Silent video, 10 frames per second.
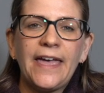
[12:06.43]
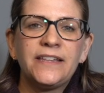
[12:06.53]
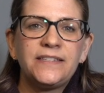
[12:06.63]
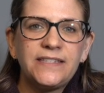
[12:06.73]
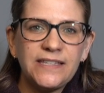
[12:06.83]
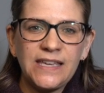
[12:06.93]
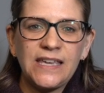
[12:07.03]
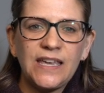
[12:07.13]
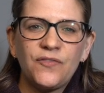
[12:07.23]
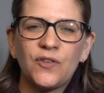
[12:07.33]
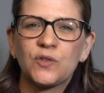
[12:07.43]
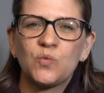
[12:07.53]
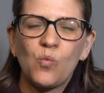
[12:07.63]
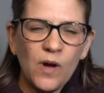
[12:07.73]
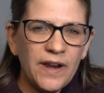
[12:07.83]
and see if
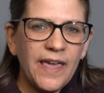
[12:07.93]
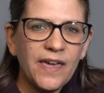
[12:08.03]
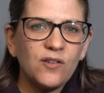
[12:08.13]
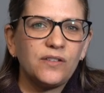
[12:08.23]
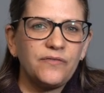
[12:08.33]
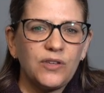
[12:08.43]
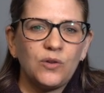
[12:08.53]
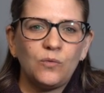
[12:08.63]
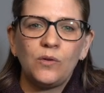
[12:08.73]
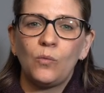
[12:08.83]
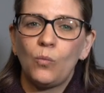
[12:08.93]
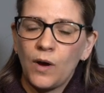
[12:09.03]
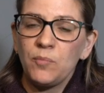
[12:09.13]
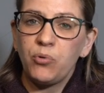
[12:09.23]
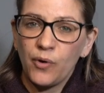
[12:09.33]
there's one angle of view,
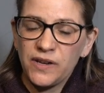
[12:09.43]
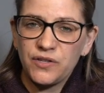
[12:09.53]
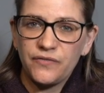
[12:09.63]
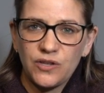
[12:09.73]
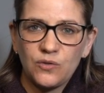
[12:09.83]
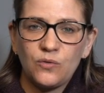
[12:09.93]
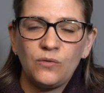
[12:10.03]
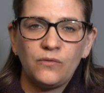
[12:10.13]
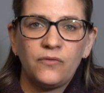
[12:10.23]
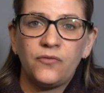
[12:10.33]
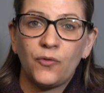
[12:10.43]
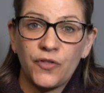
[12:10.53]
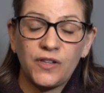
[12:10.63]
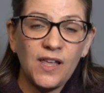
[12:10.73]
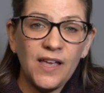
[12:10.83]
one point of view for
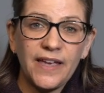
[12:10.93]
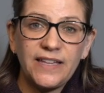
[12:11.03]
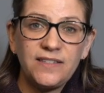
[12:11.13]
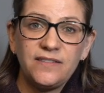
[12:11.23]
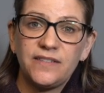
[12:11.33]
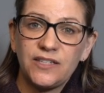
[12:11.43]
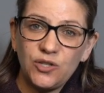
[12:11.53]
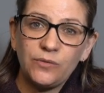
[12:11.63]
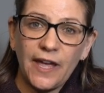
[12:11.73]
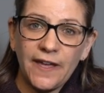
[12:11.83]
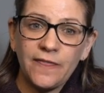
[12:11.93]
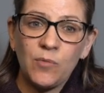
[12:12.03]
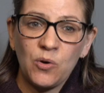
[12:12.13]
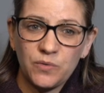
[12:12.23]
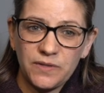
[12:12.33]
the lines that you like
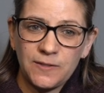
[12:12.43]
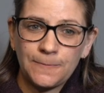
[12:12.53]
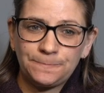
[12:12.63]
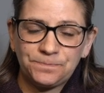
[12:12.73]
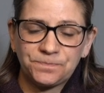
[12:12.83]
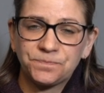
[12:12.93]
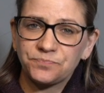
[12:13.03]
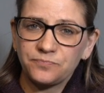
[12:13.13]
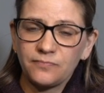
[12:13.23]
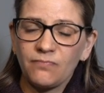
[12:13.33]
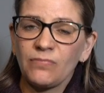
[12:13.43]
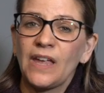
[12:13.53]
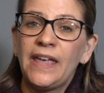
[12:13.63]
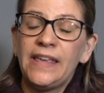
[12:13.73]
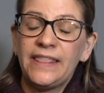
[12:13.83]
the most.
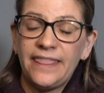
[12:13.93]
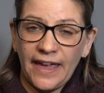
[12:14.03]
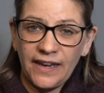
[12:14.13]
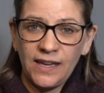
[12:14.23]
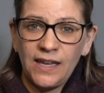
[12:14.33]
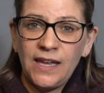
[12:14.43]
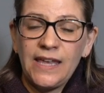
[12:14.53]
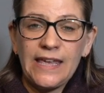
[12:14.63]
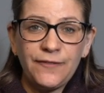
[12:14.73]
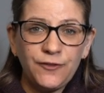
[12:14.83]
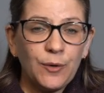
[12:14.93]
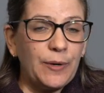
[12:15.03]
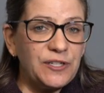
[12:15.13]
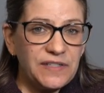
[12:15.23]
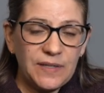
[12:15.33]
Then, if you're
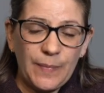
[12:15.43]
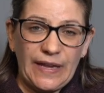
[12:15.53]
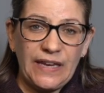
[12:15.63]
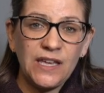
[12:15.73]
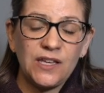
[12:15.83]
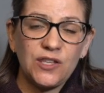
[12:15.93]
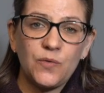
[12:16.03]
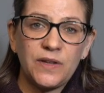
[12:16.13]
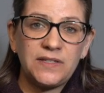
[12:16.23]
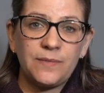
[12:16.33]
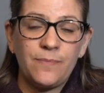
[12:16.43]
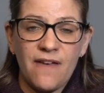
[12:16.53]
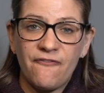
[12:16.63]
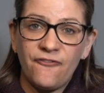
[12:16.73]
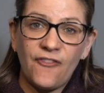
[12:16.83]
participating, you can
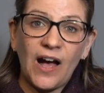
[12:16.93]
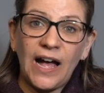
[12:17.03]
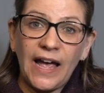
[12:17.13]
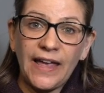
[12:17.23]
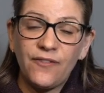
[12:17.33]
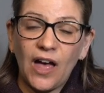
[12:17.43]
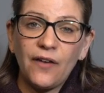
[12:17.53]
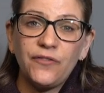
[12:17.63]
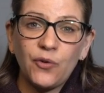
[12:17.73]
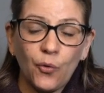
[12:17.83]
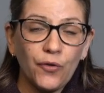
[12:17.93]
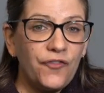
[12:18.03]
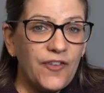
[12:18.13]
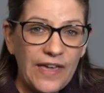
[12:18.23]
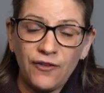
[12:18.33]
submit 5 of your
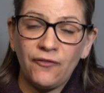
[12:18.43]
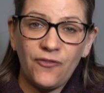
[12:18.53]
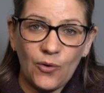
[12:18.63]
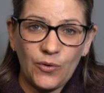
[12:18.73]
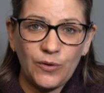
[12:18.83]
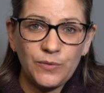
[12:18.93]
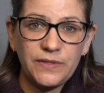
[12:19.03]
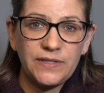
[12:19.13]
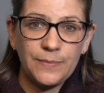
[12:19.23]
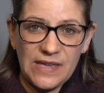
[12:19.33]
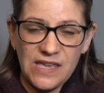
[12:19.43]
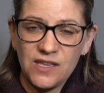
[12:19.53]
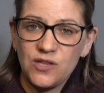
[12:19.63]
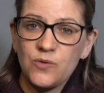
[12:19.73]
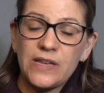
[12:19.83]
favorite photos to me.
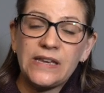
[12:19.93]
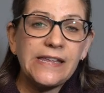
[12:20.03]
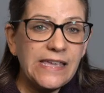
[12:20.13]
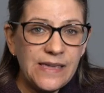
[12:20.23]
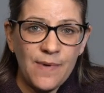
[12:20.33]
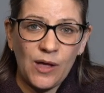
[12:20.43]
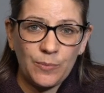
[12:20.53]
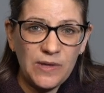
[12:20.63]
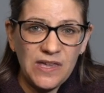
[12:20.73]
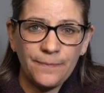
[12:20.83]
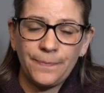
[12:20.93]
You can email me,